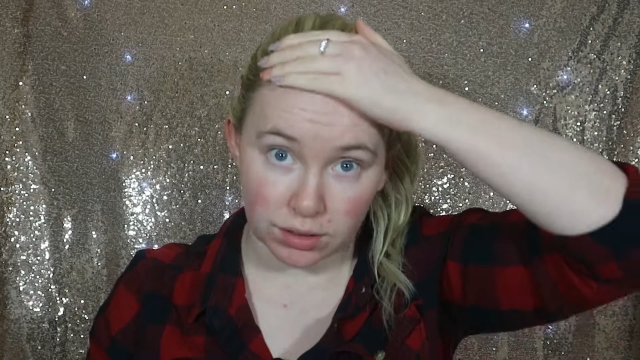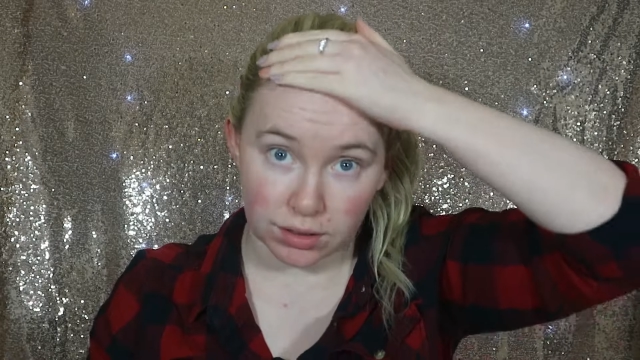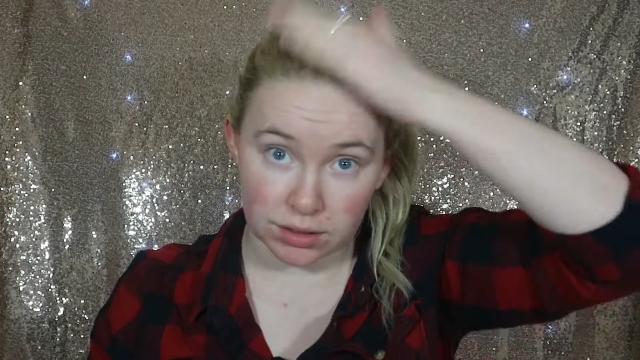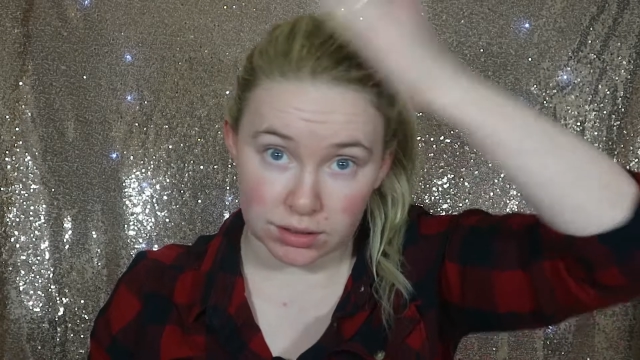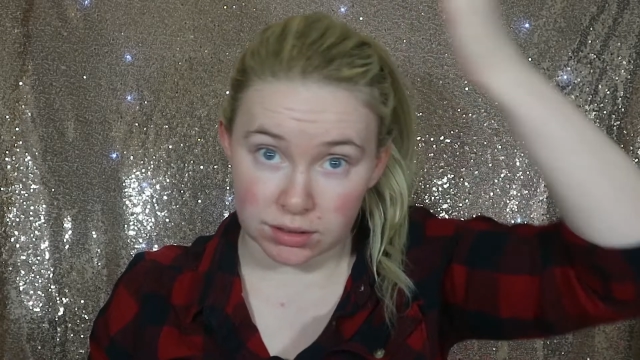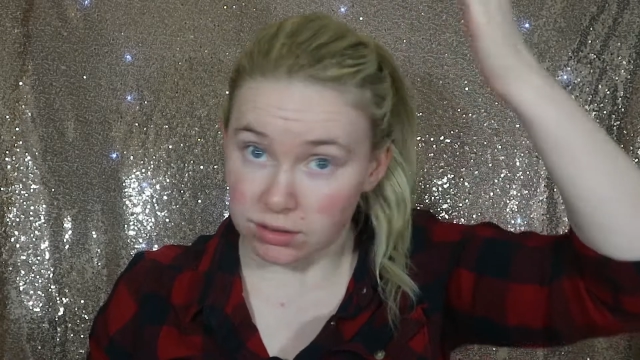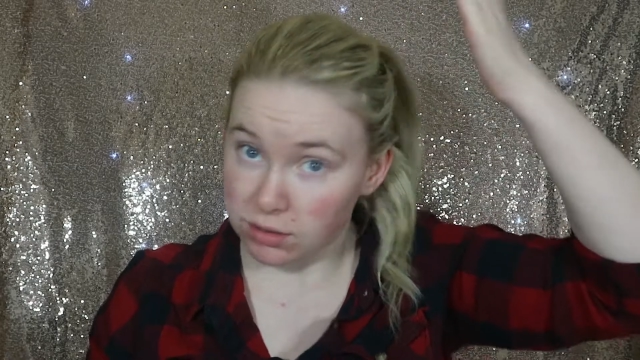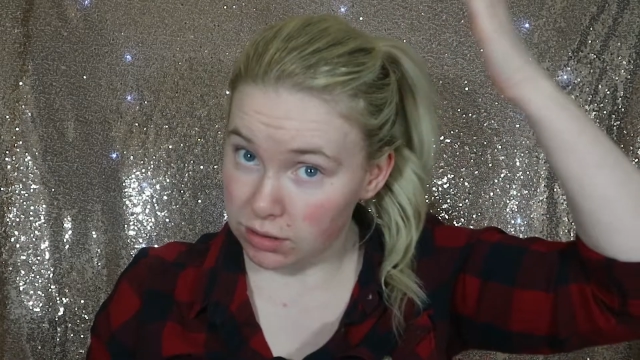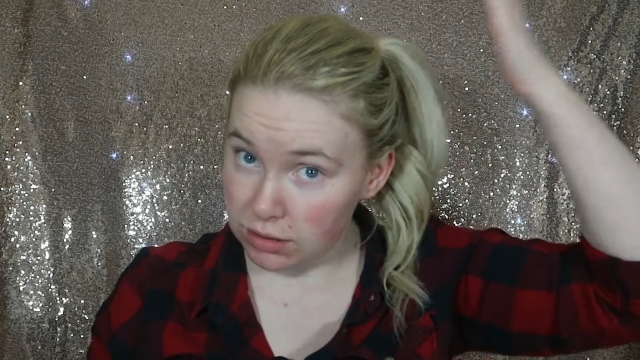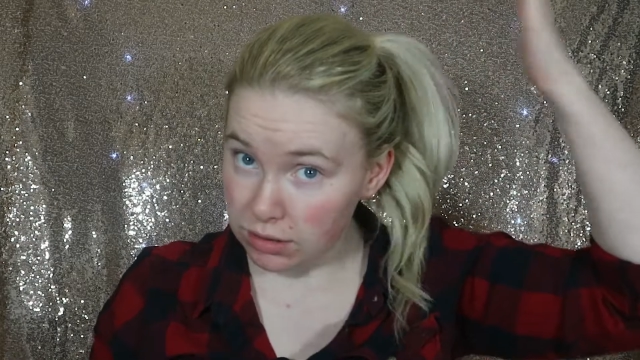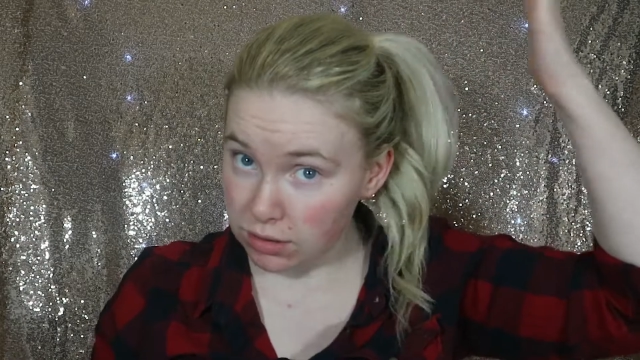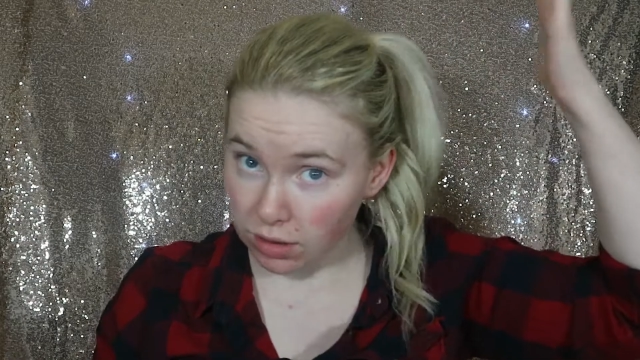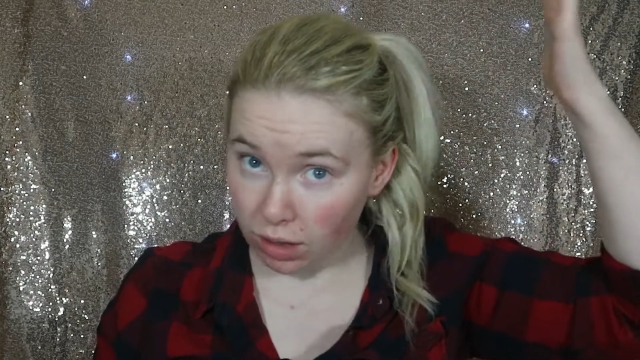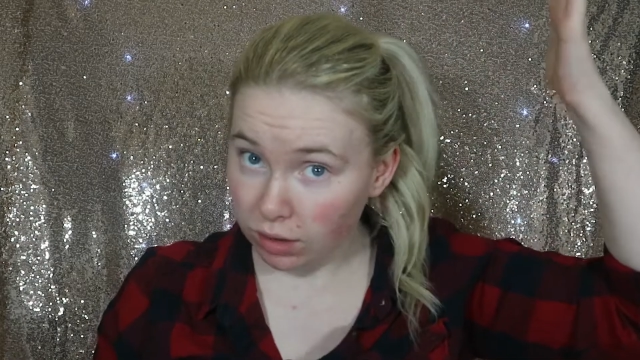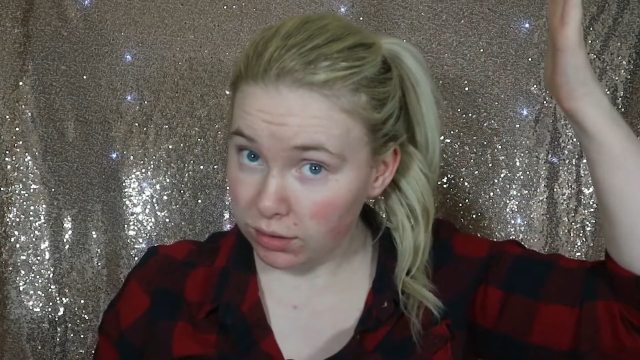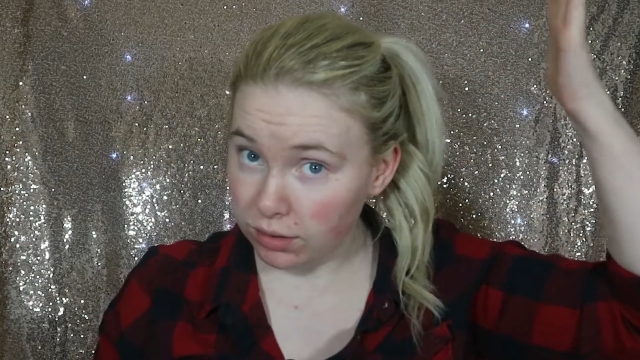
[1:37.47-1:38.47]
And it's
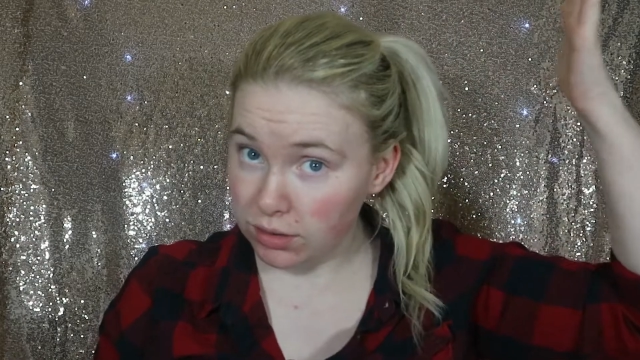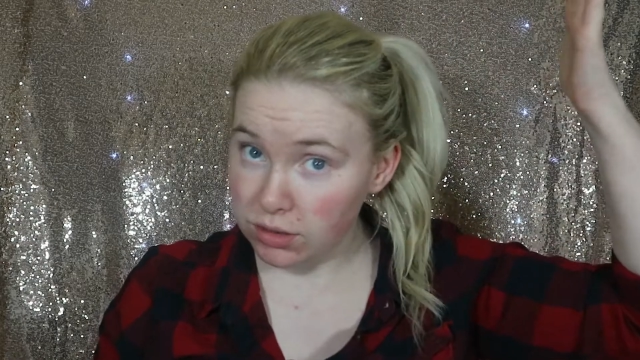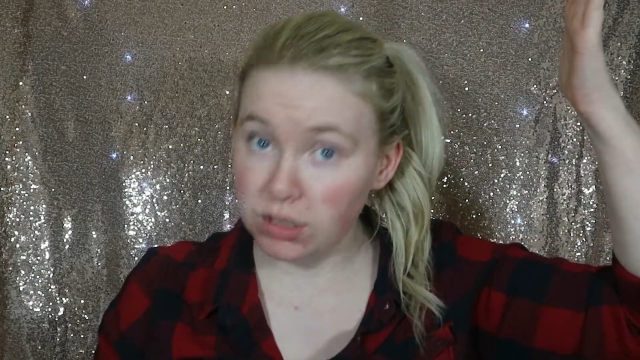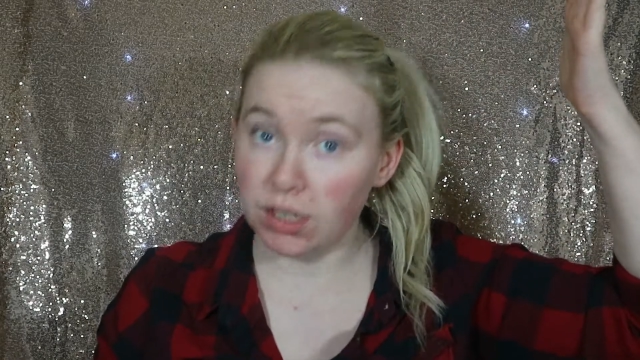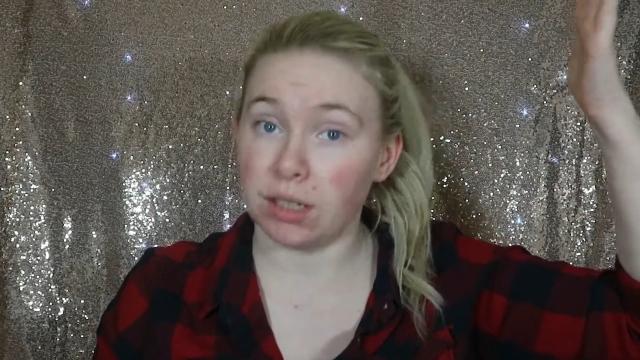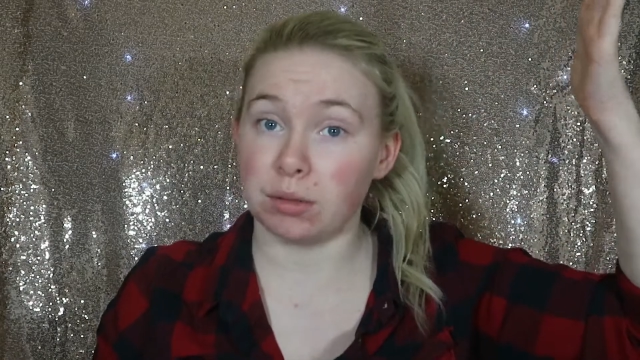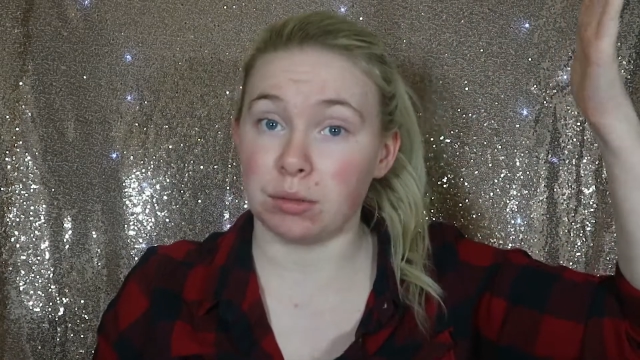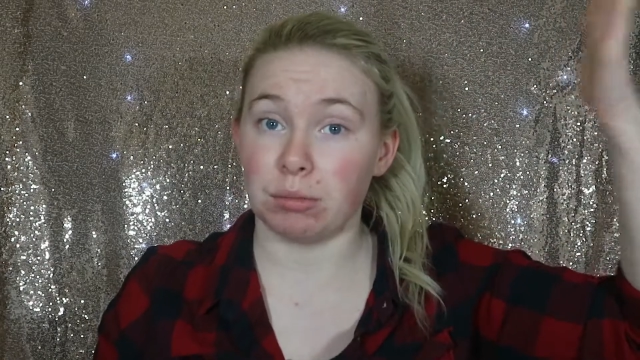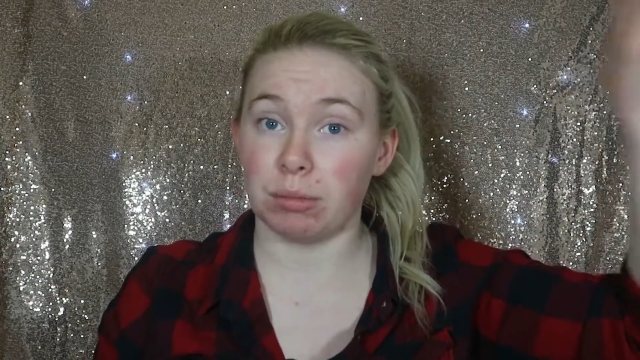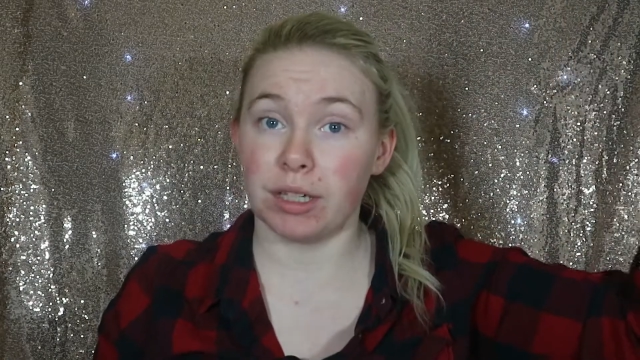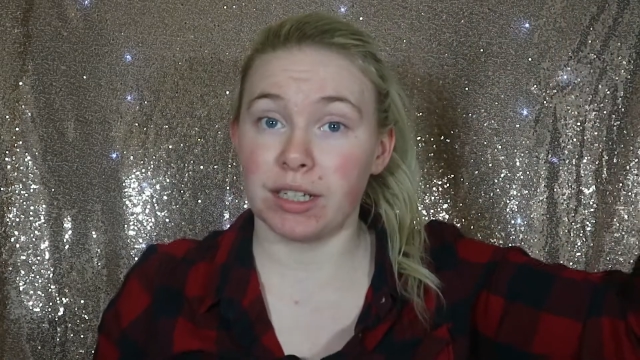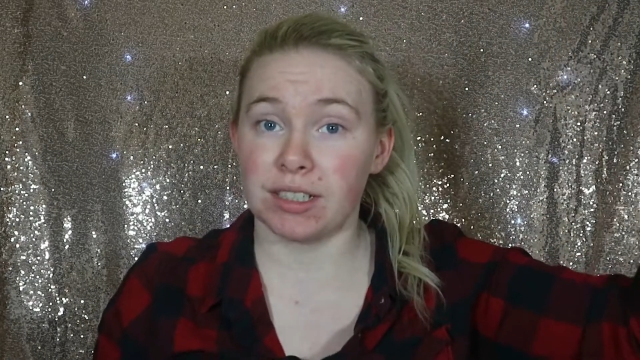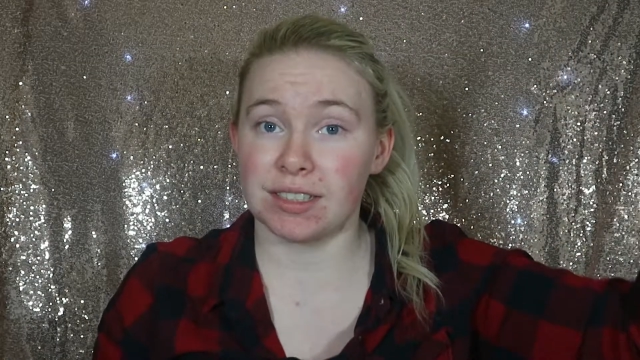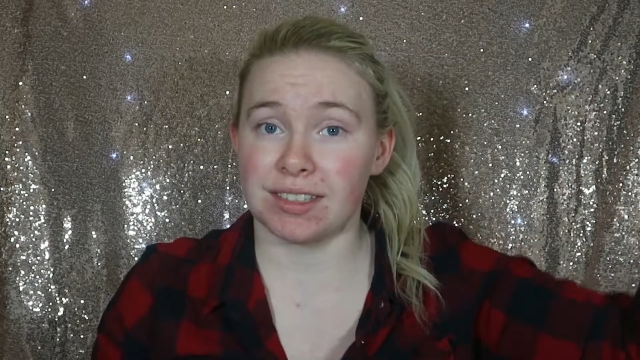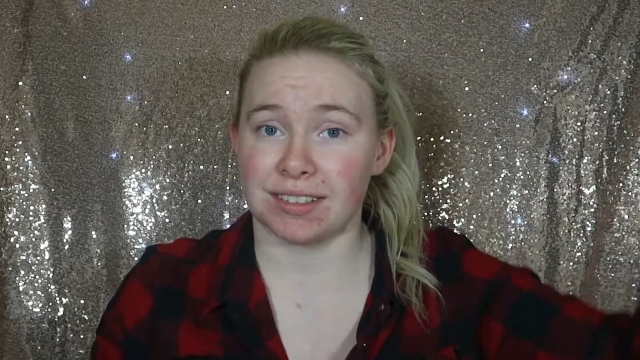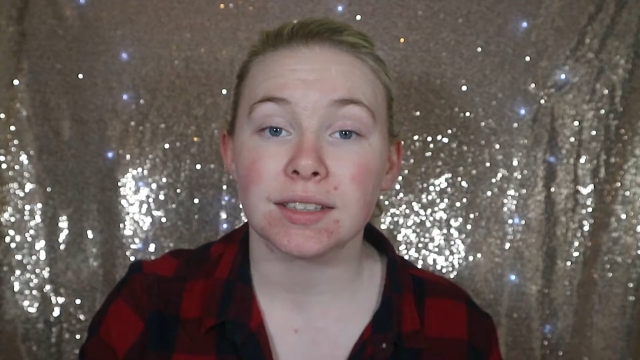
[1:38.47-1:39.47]
not this yellow in
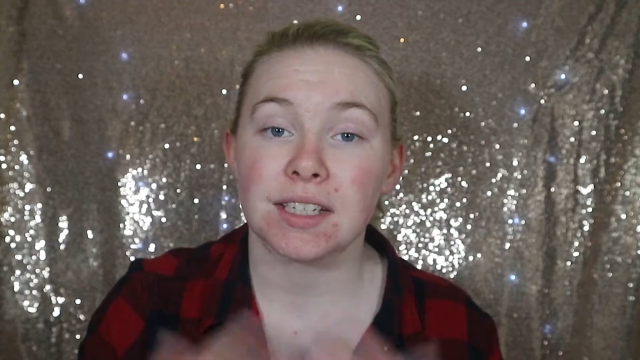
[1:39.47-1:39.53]
person.